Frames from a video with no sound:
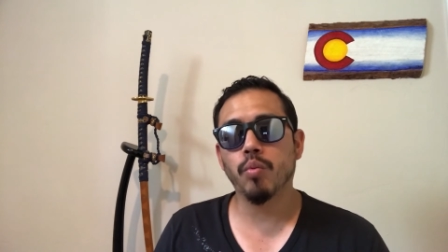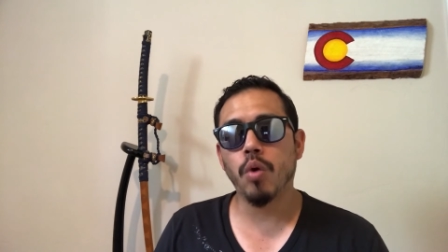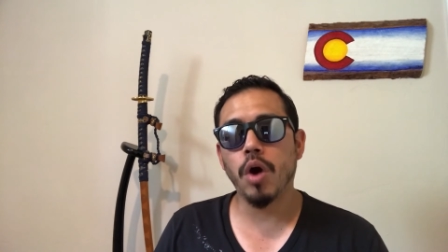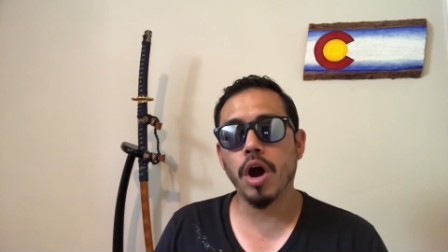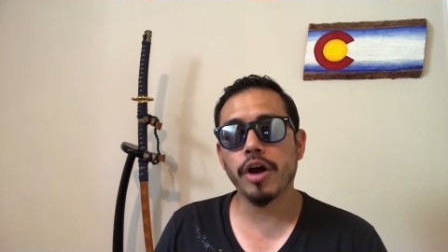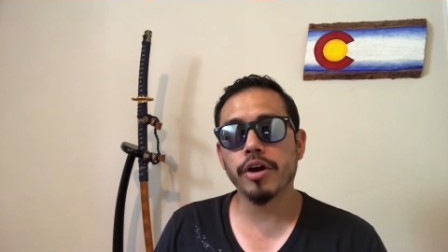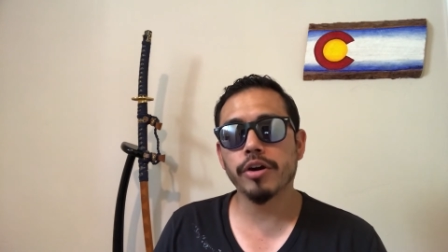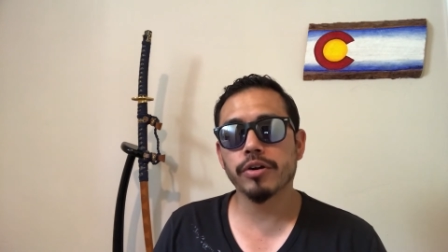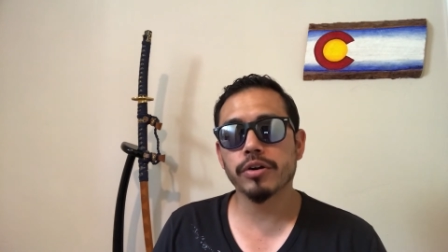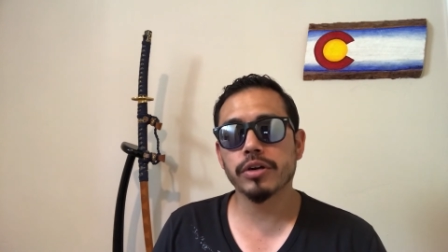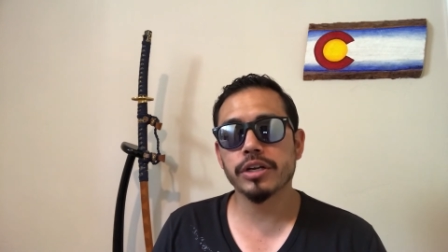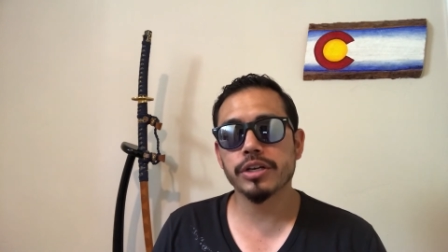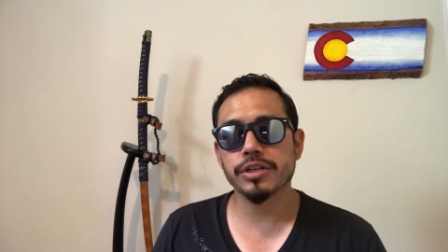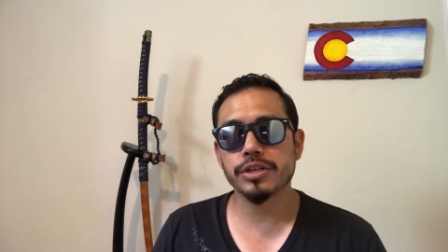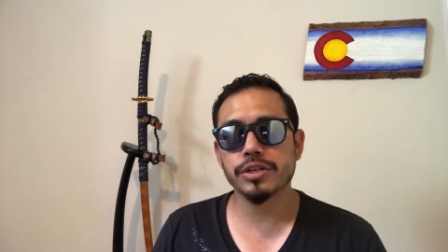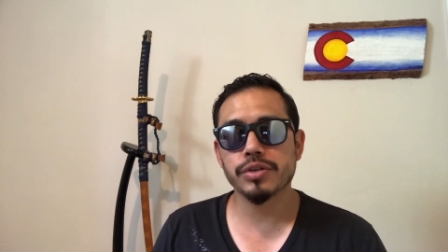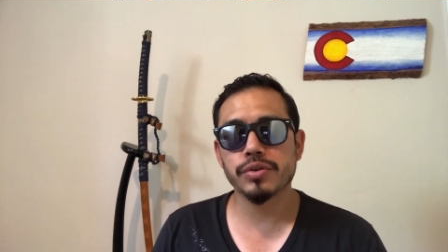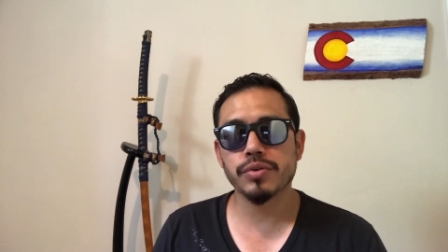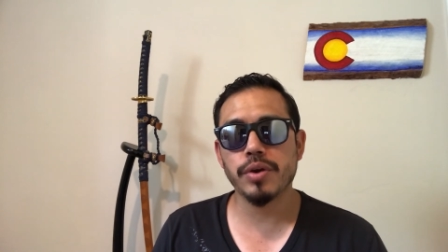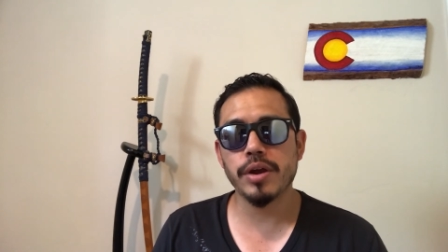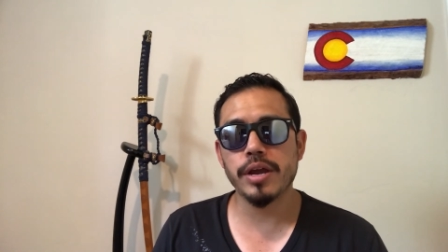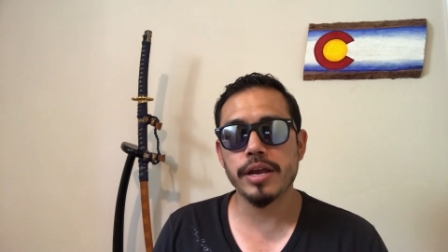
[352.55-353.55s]
water can
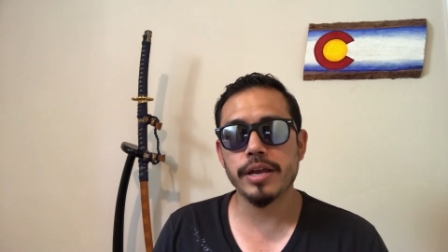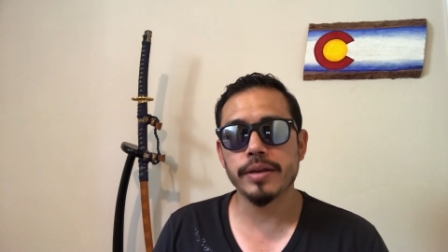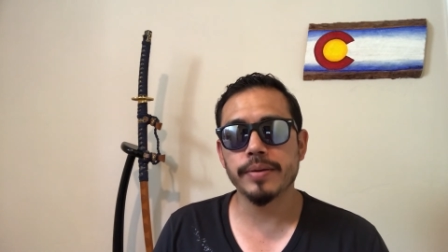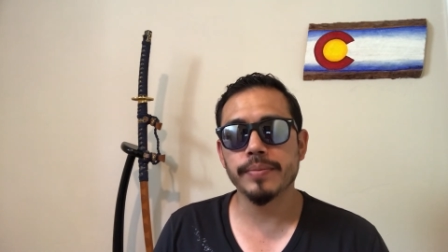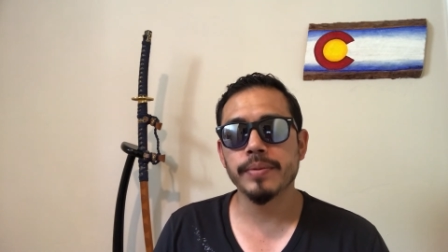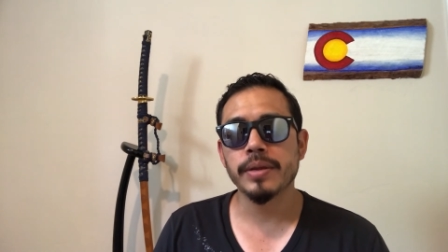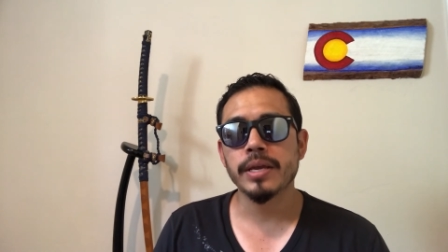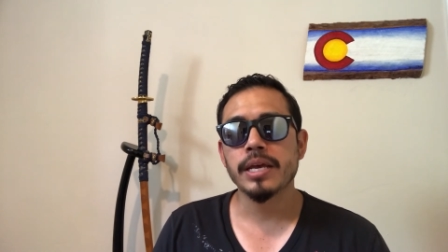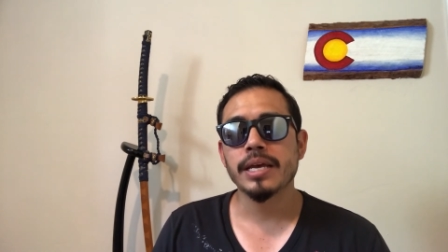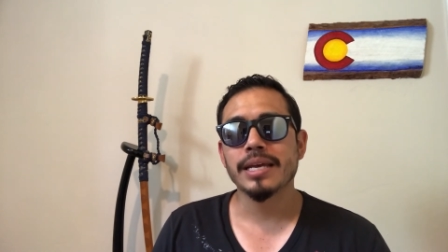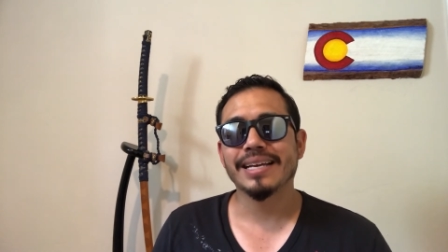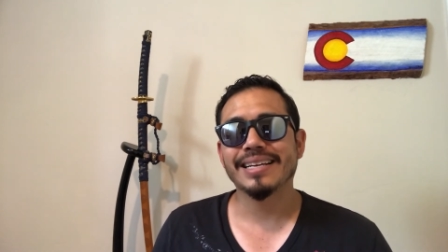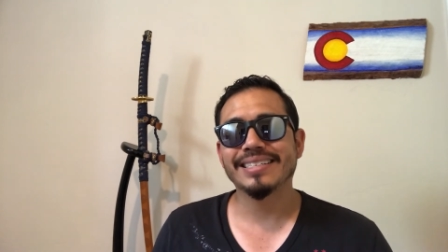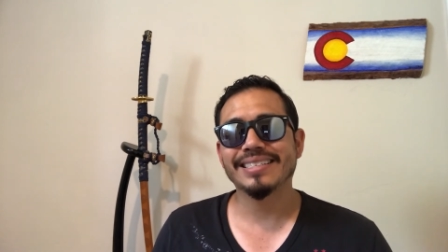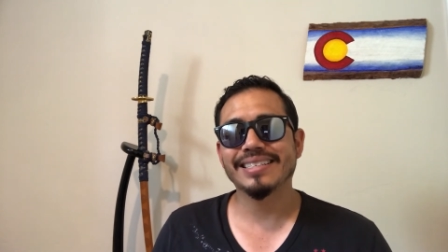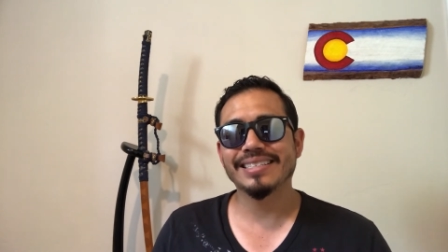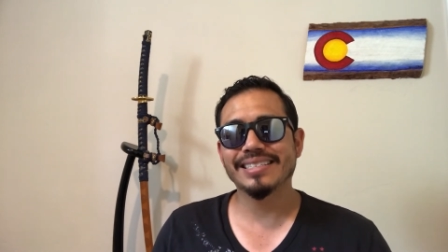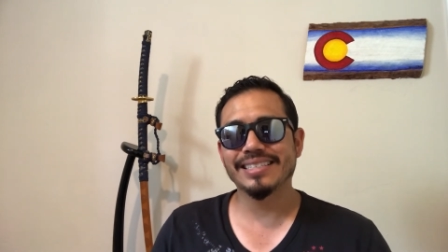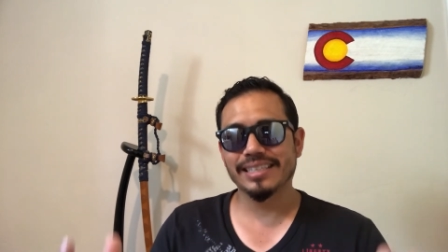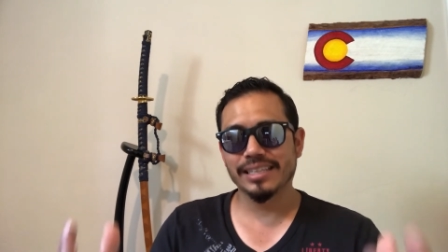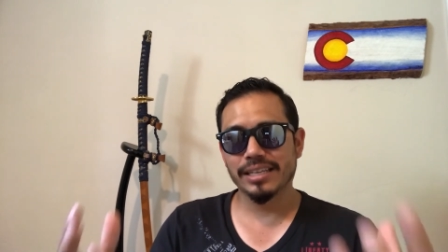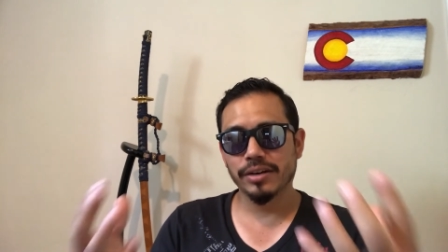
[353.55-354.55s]
drain, because
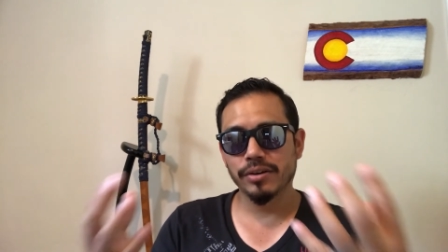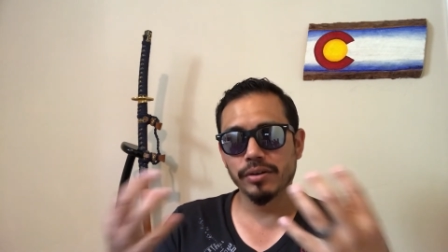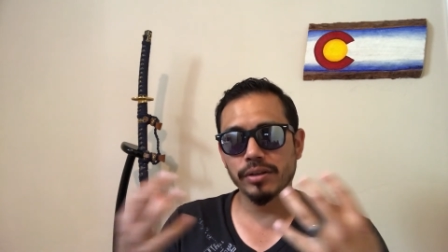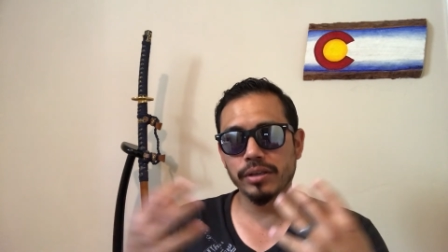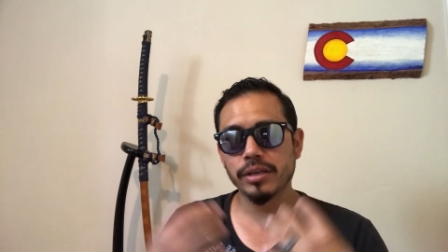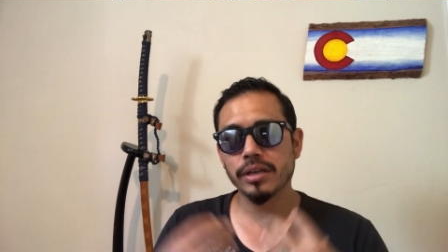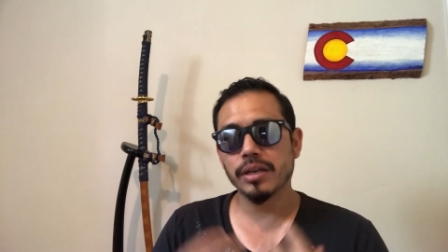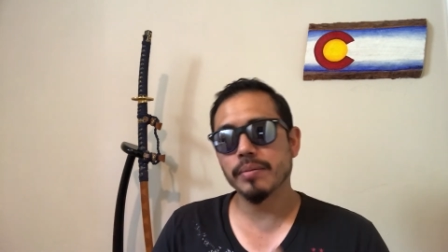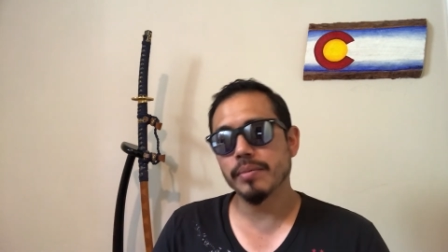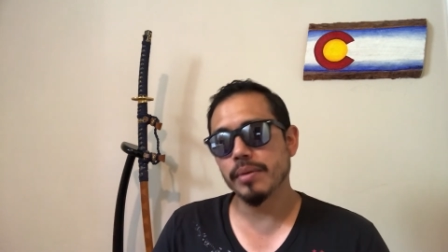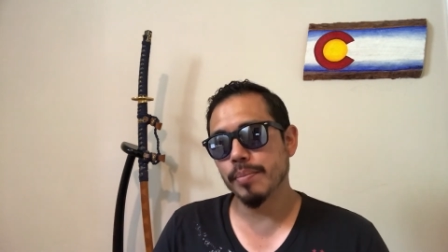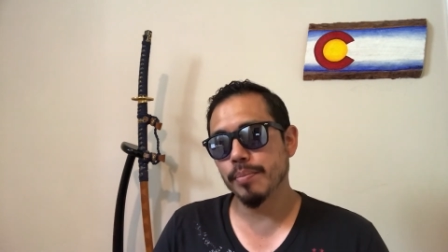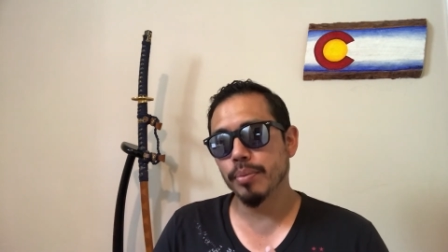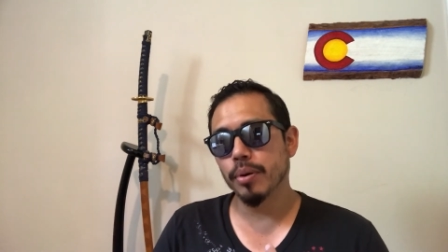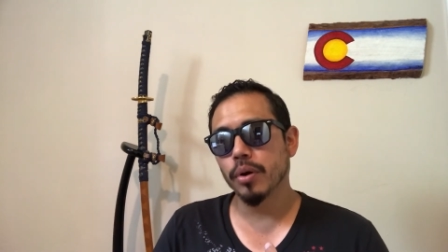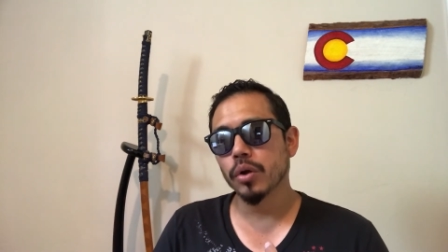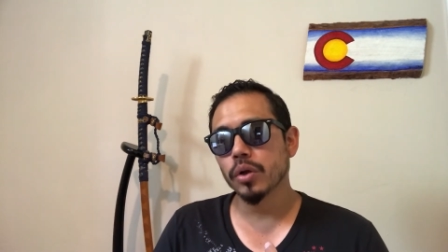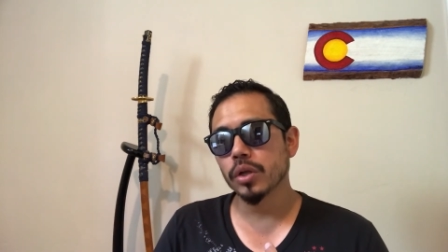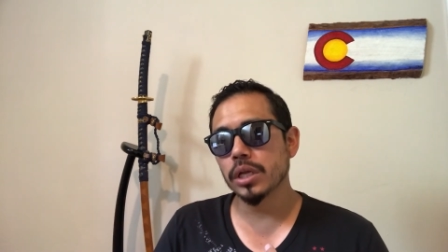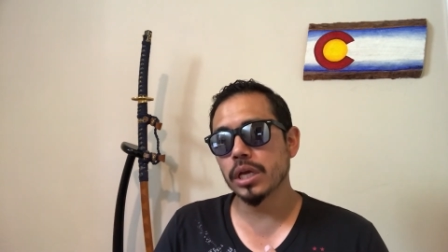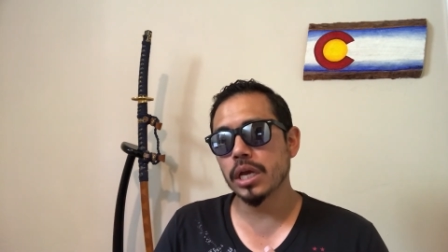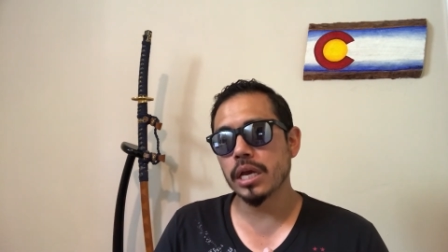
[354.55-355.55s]
it's literally going to be
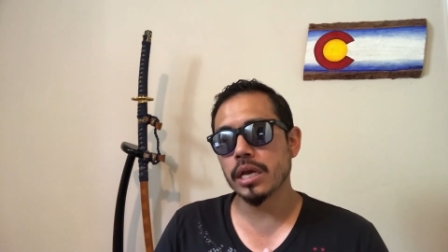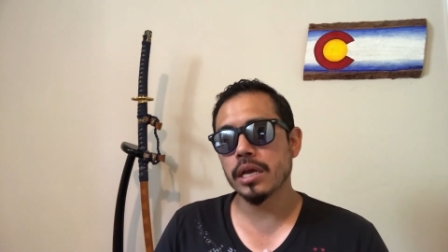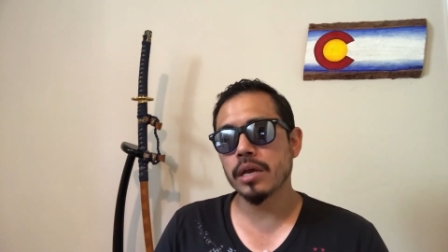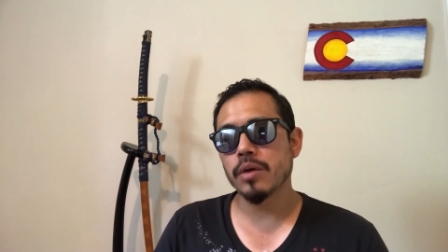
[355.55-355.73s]
pulling